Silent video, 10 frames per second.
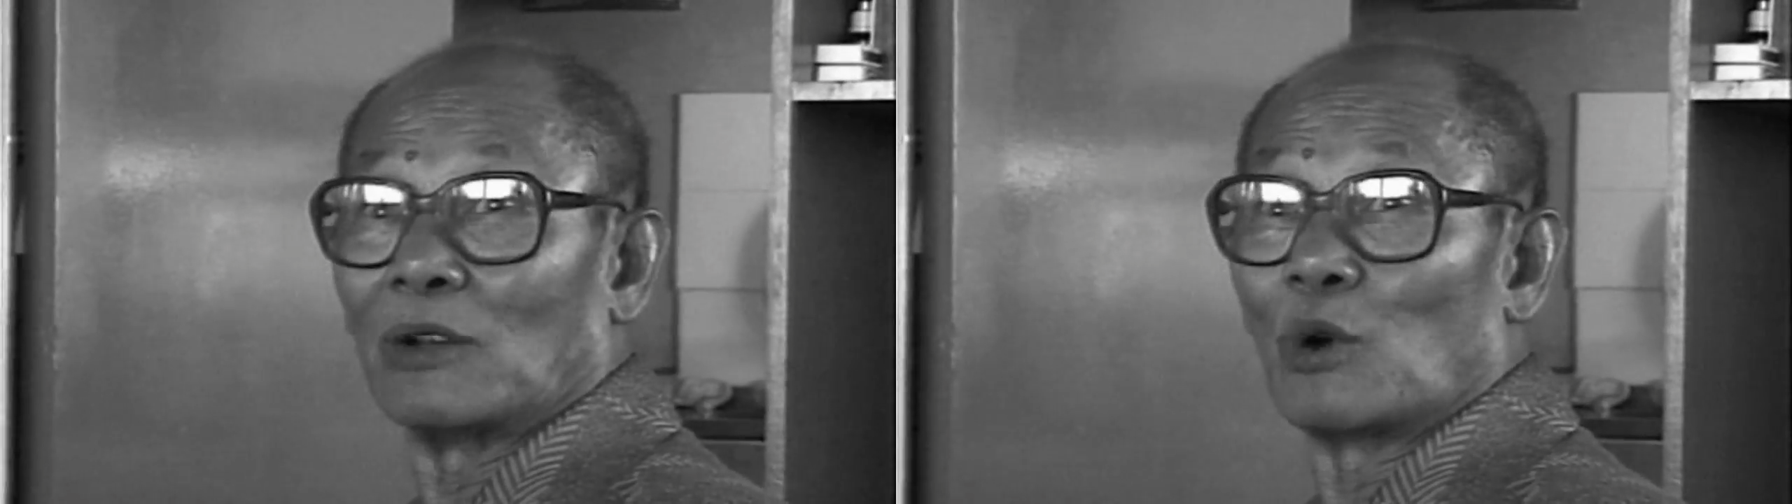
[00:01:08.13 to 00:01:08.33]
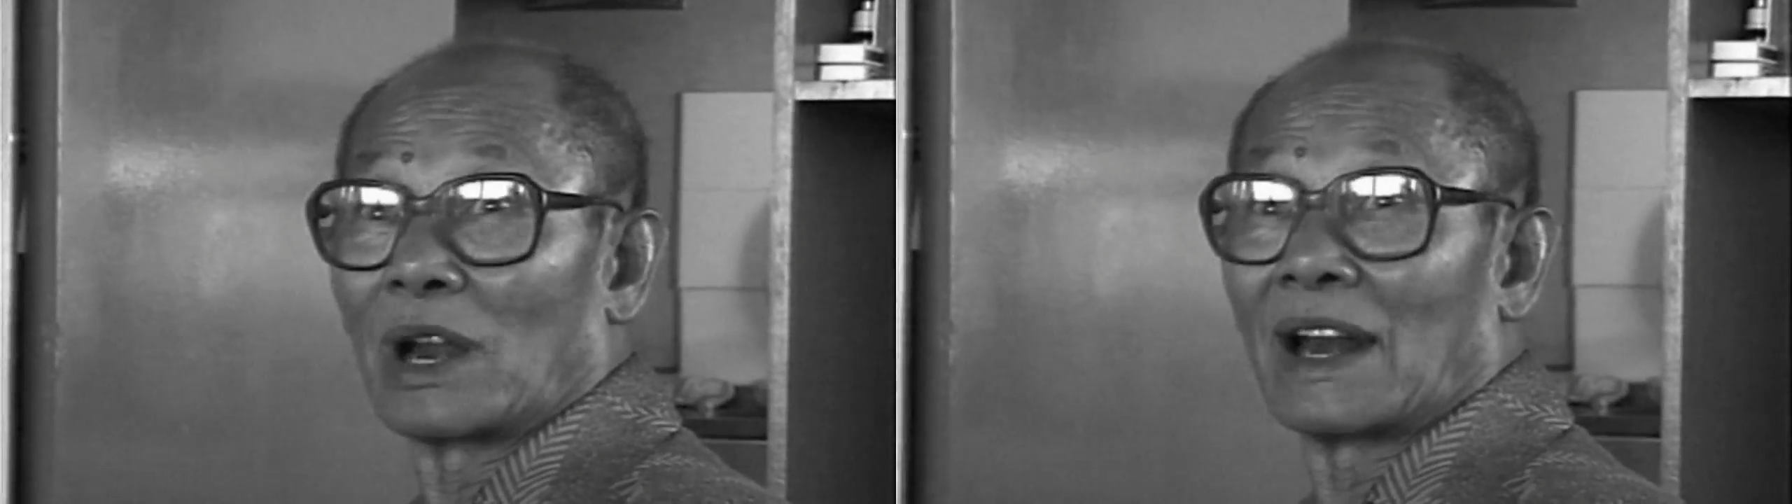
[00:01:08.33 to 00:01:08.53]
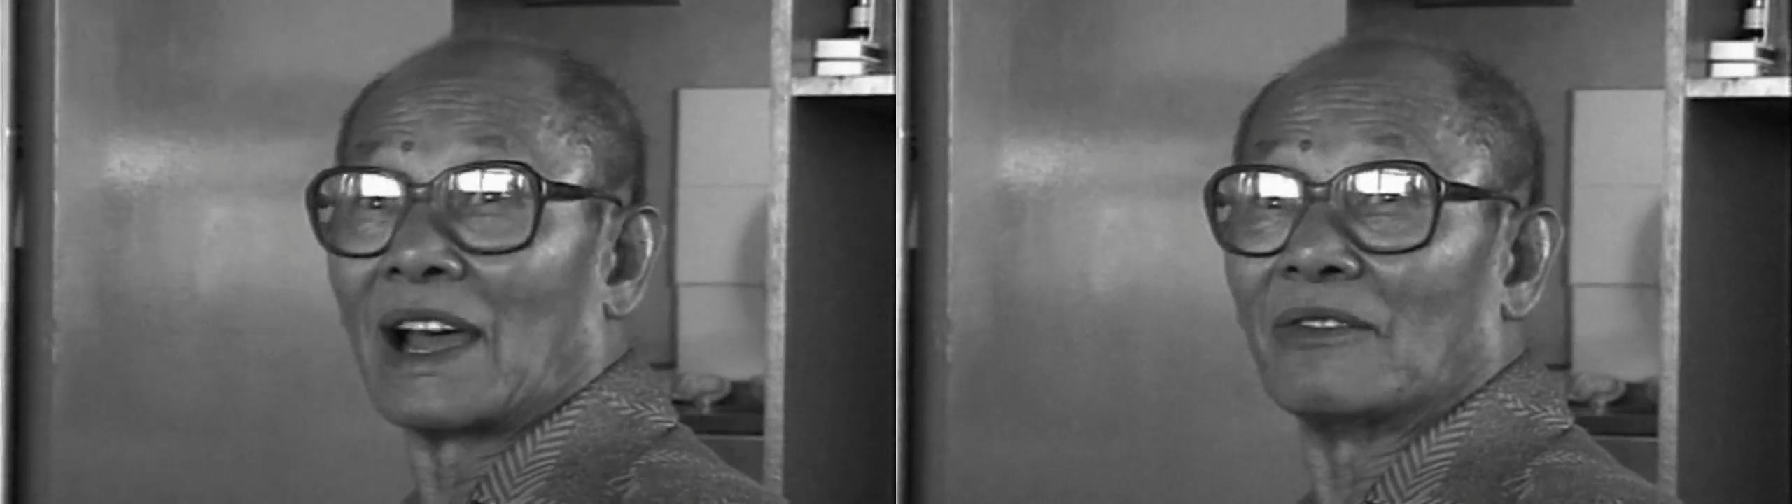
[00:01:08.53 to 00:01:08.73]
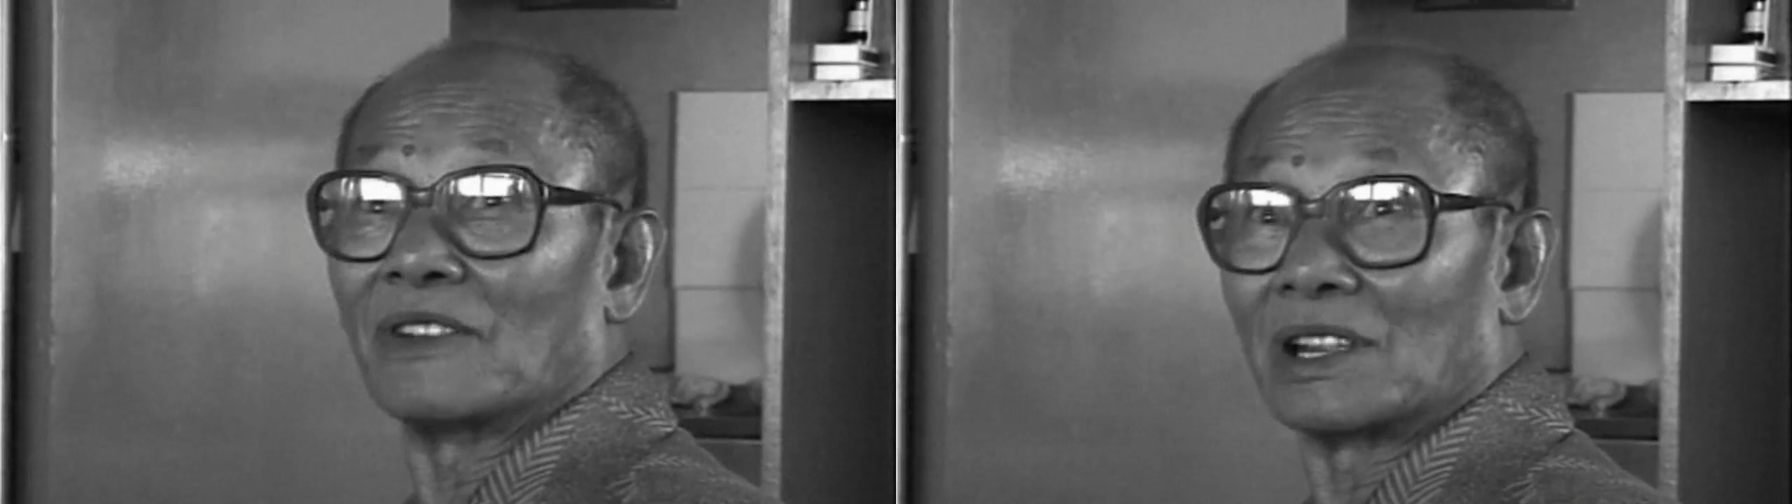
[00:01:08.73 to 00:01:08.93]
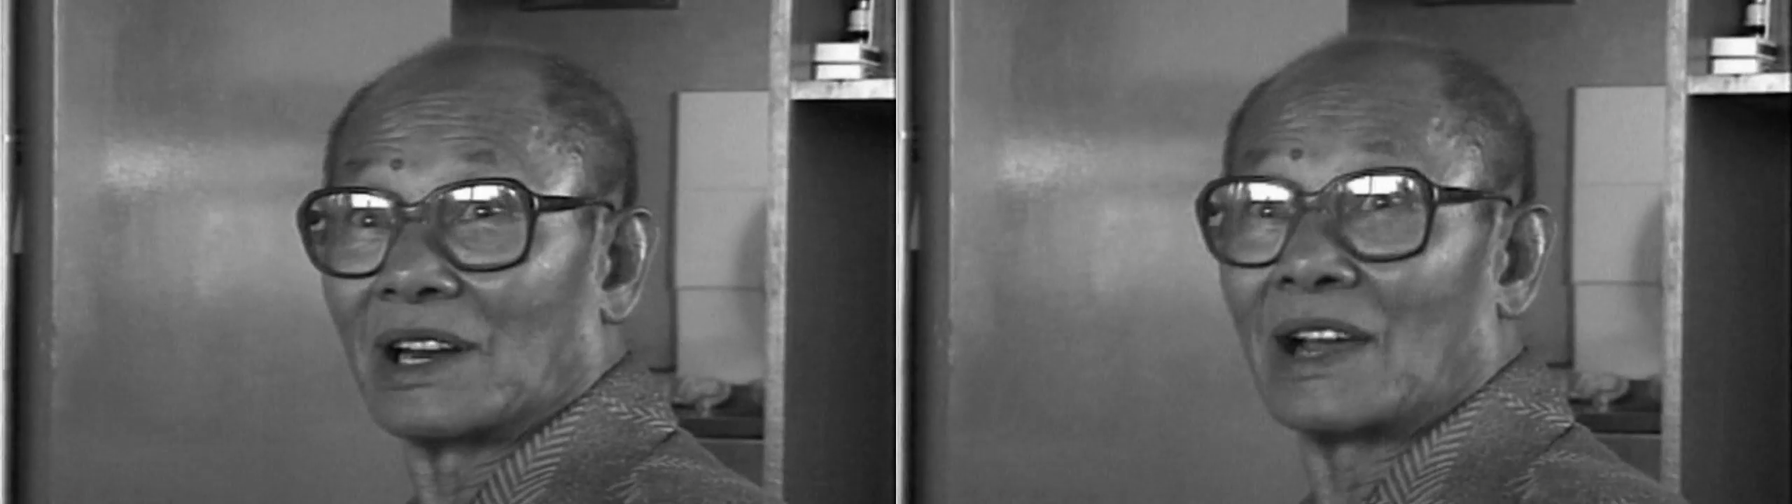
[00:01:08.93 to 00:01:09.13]
what life
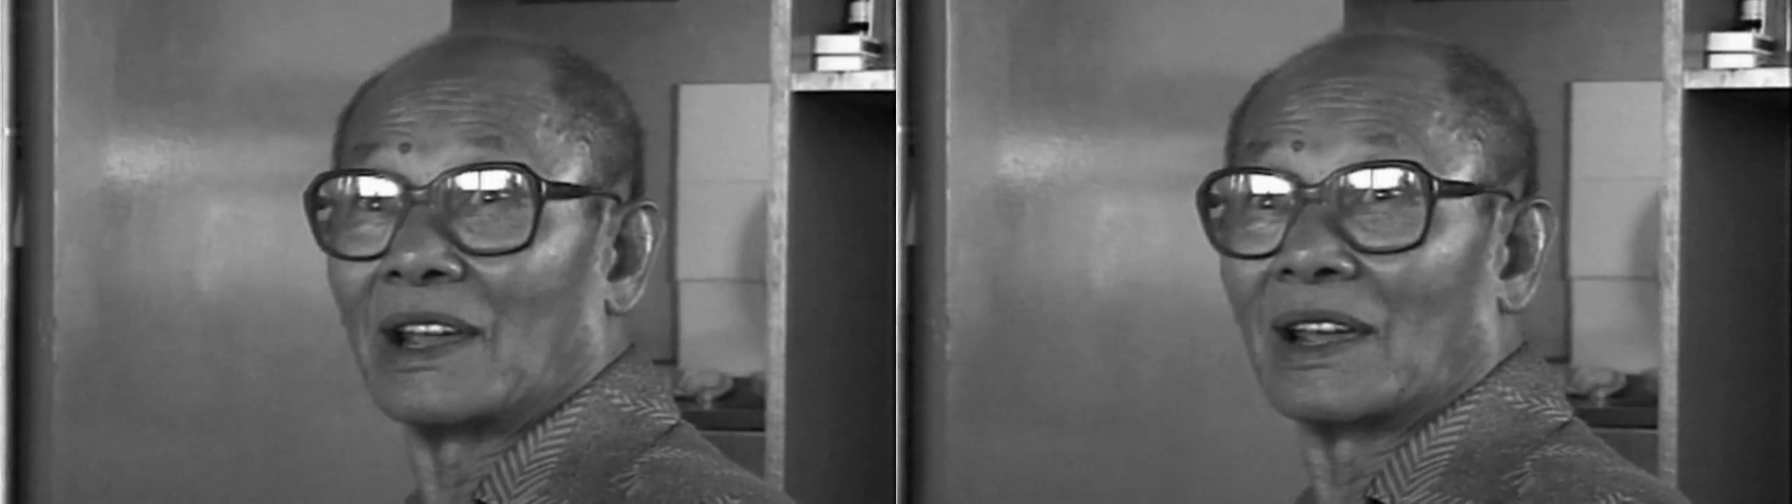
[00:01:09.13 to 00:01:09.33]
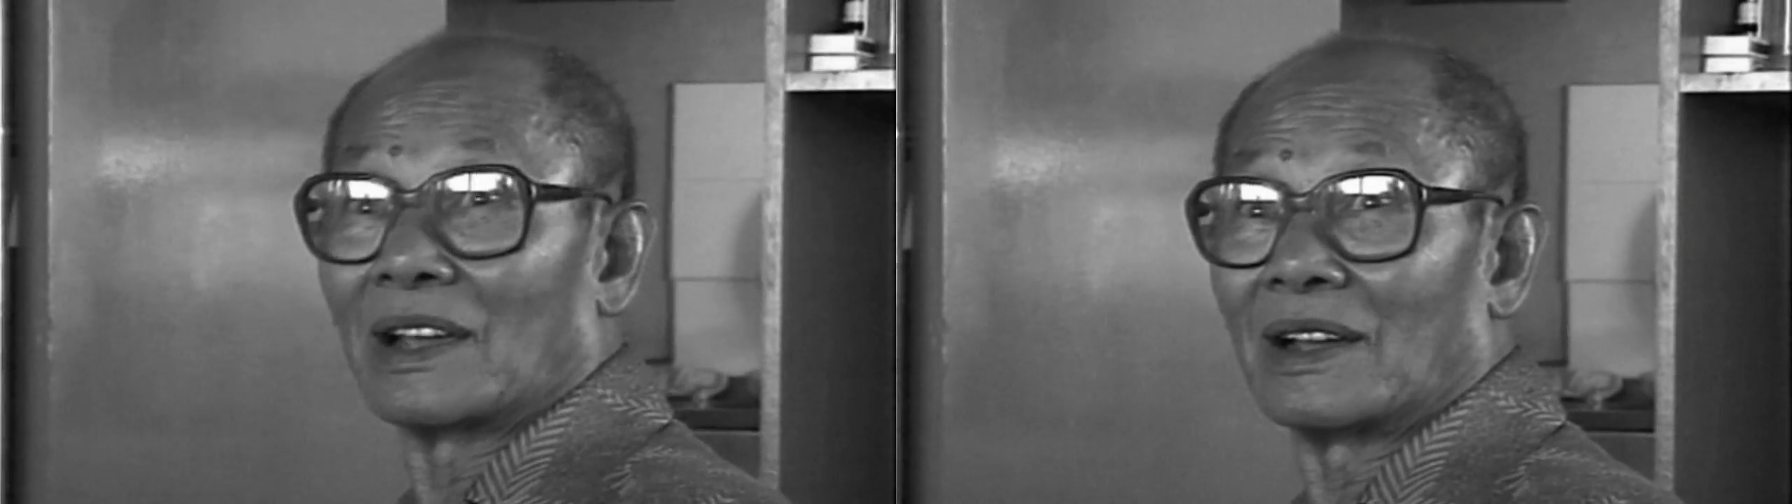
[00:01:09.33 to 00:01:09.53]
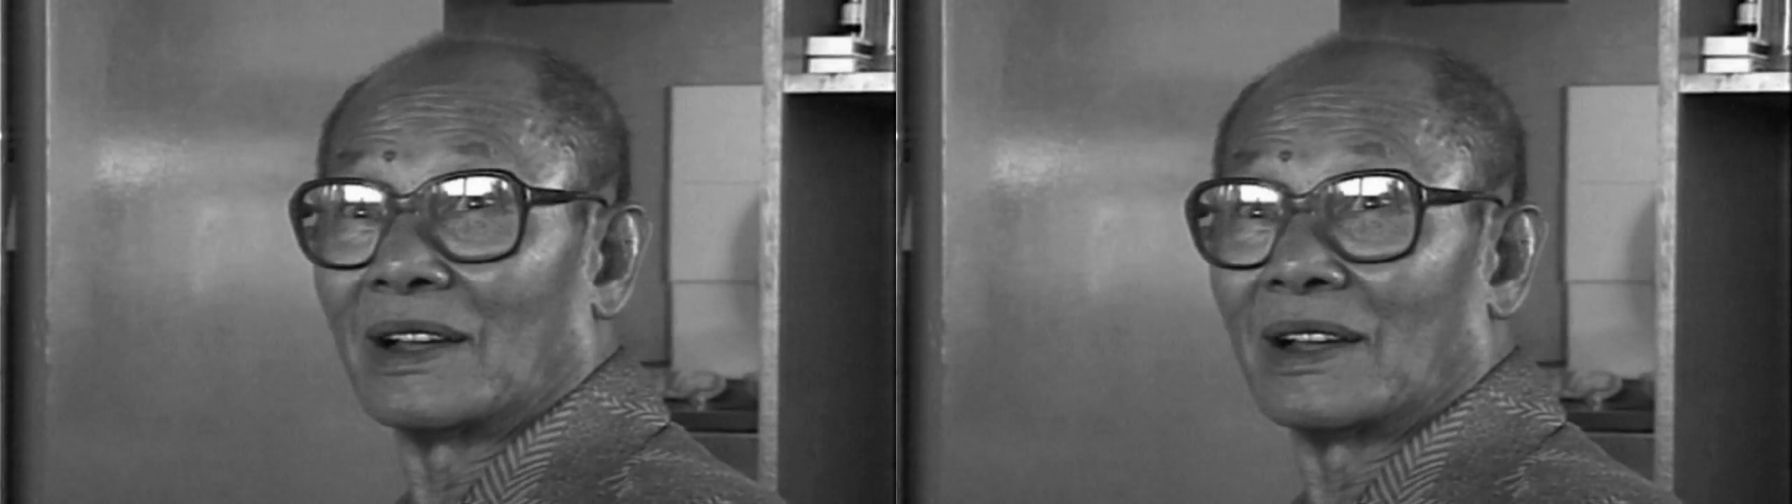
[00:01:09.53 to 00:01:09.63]
is like,